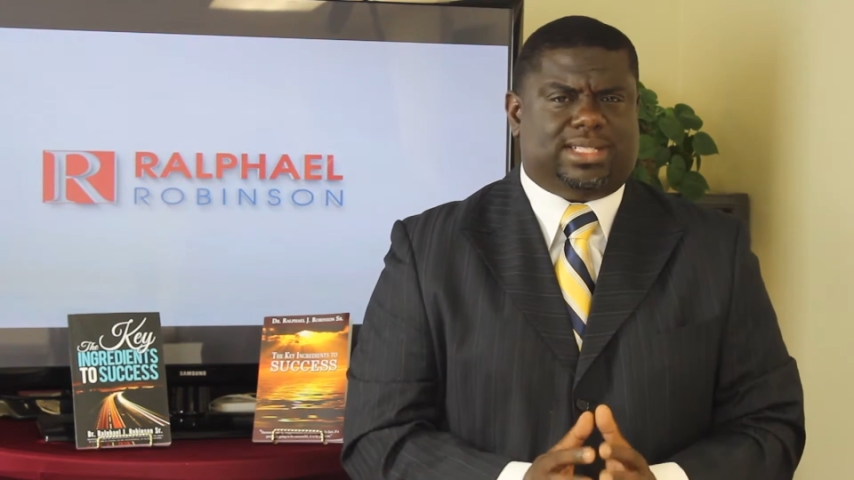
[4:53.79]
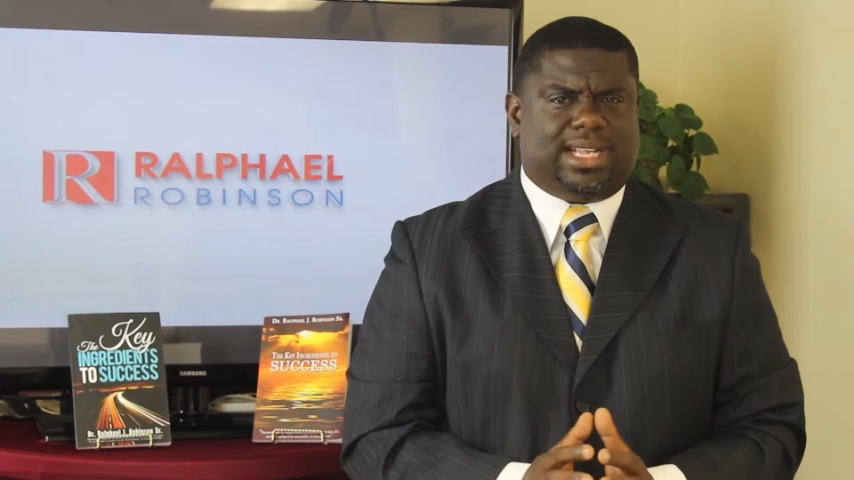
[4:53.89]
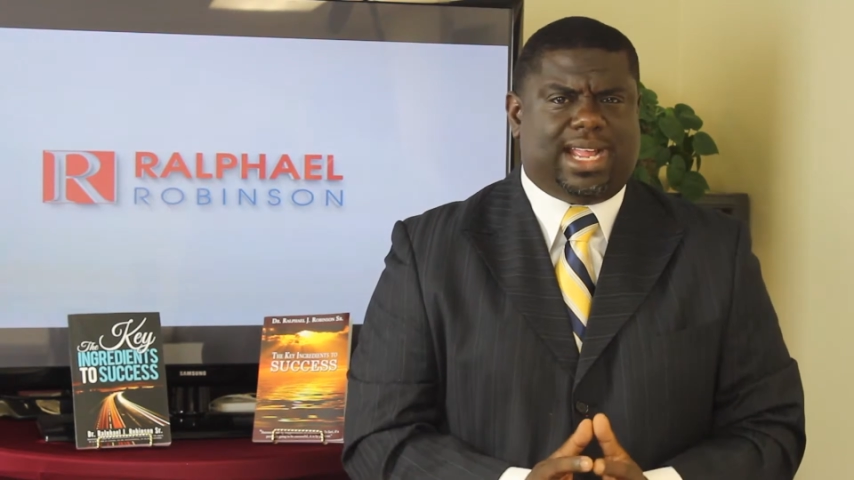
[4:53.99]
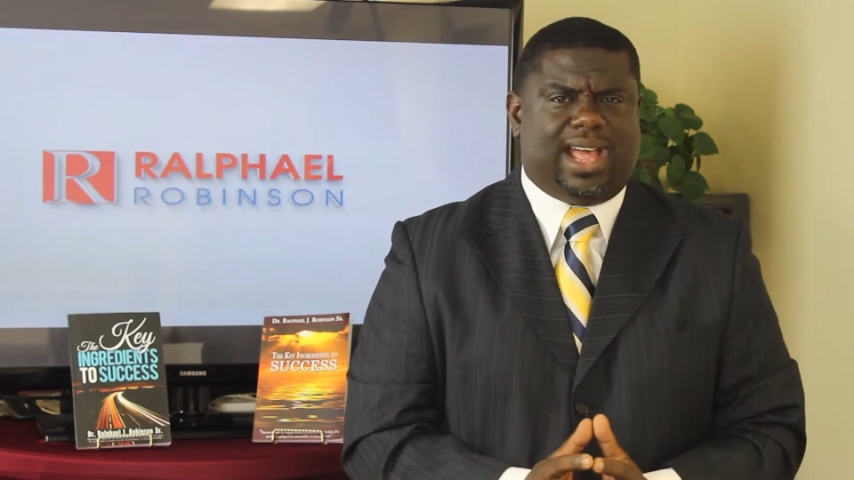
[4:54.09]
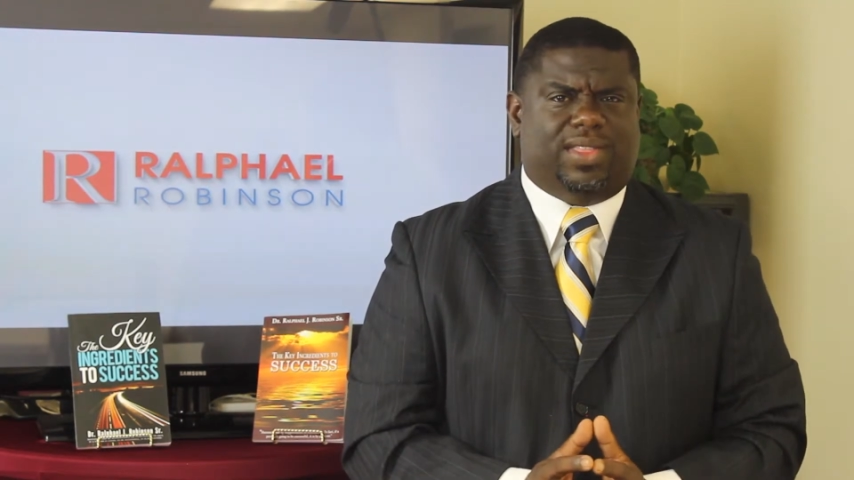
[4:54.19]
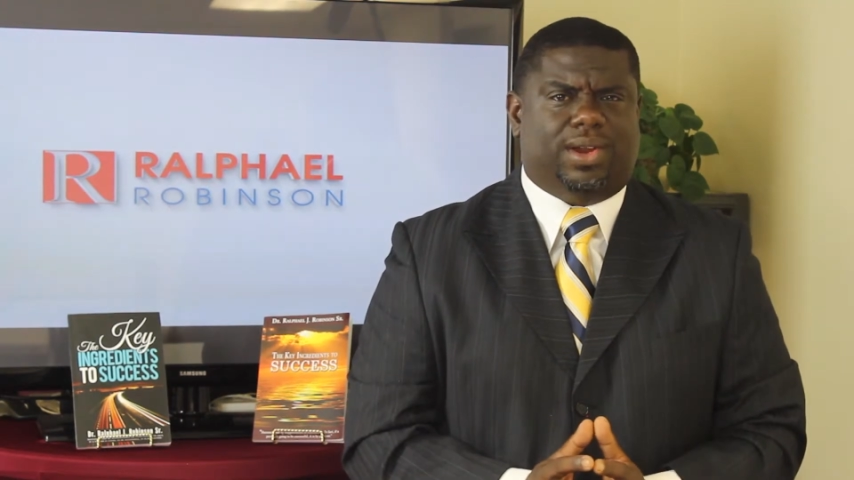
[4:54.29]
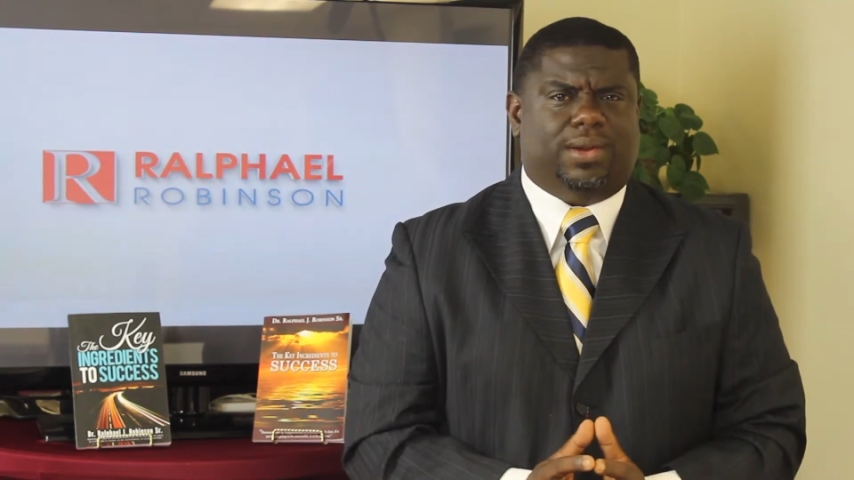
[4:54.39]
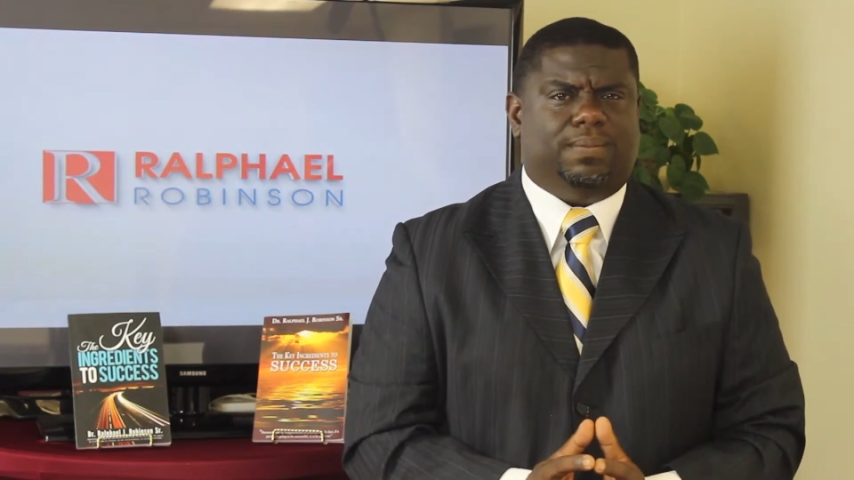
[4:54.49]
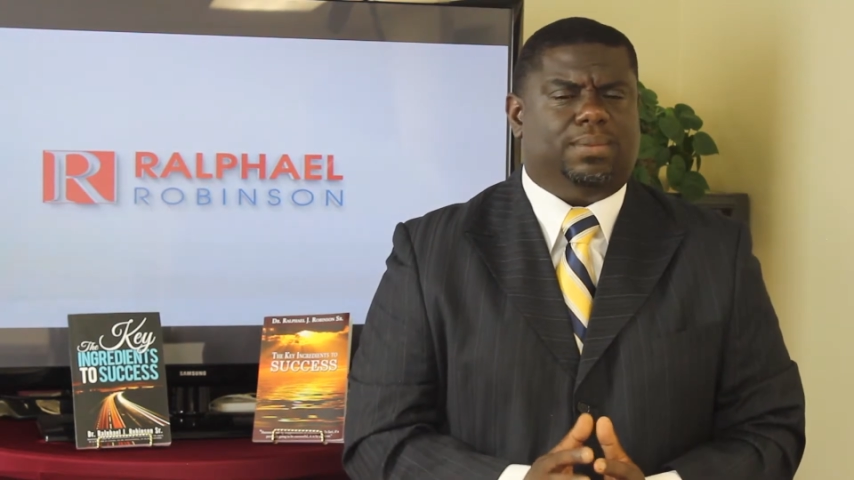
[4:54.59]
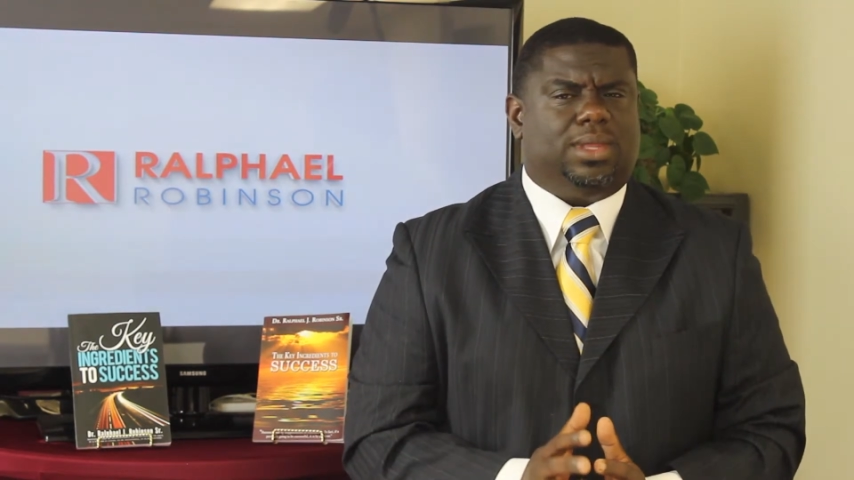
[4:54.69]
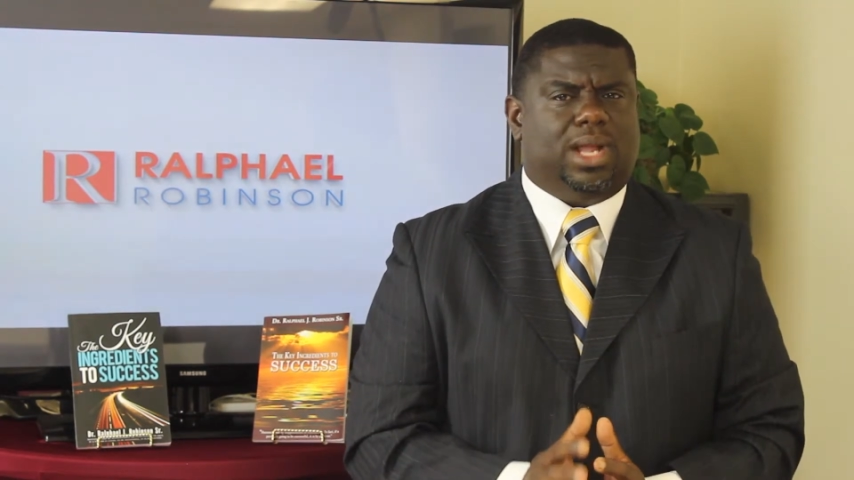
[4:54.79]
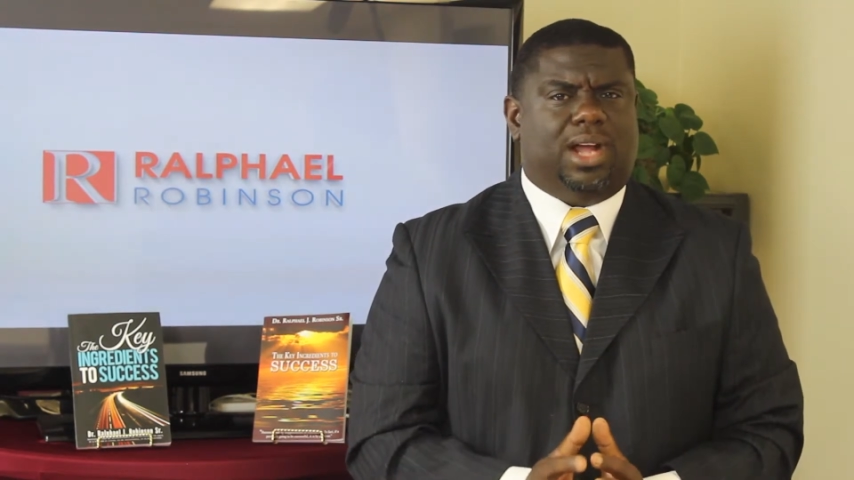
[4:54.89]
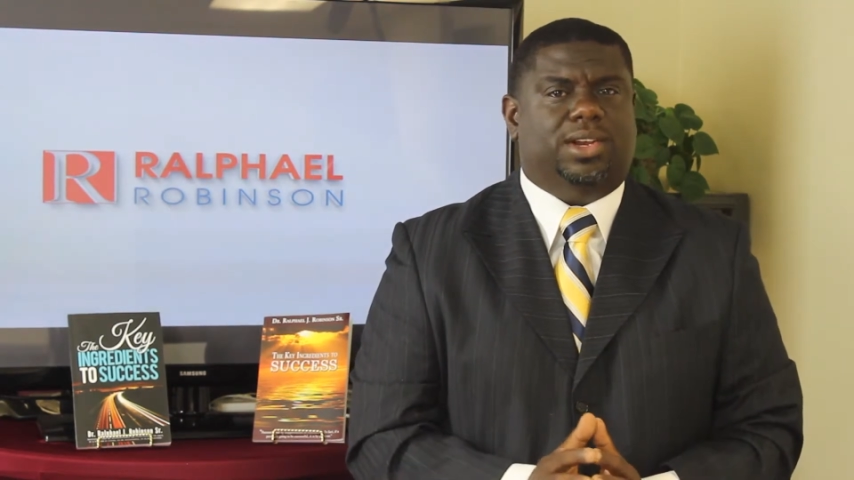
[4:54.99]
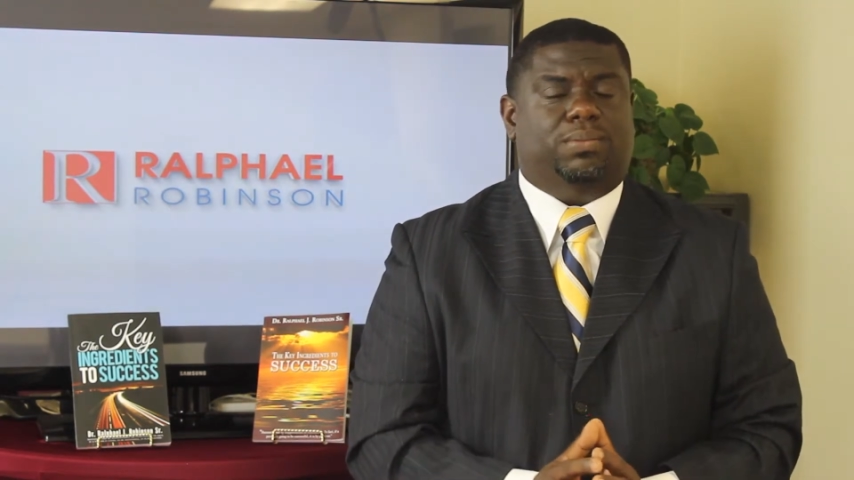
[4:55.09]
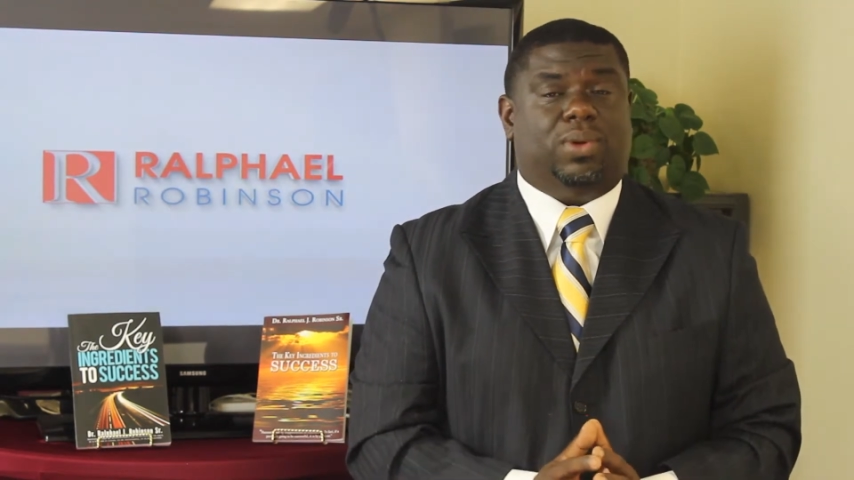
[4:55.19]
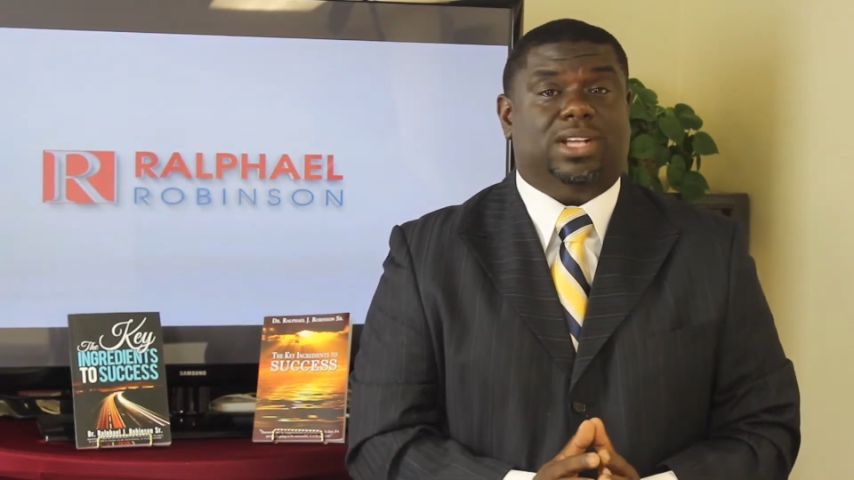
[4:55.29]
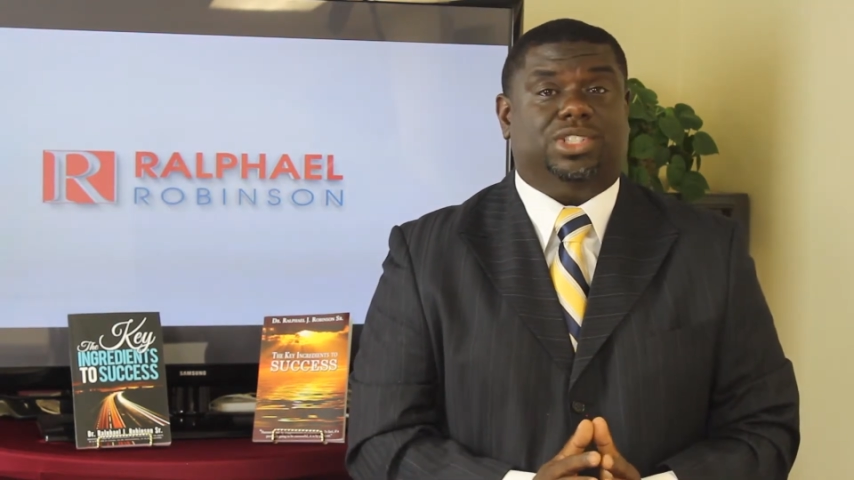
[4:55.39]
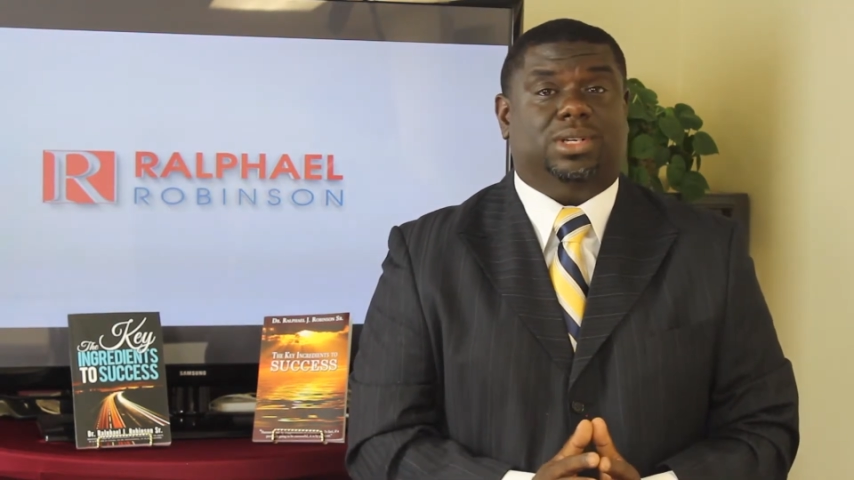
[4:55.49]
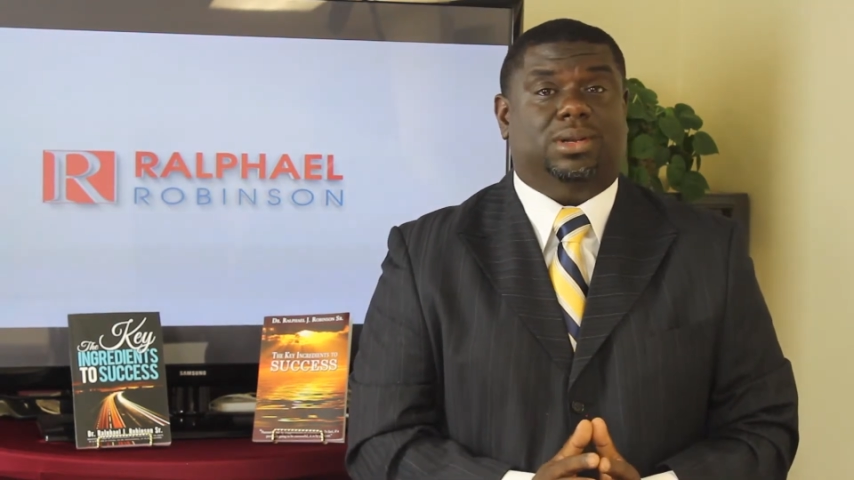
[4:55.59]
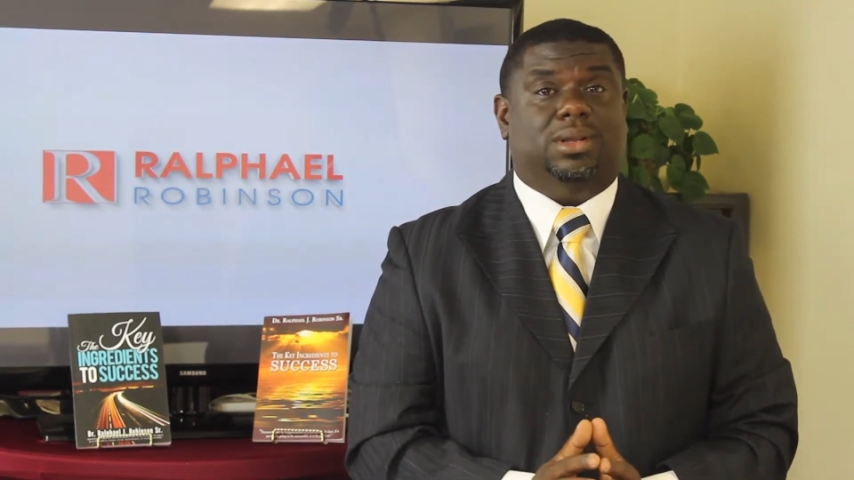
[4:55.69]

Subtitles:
together under pressure.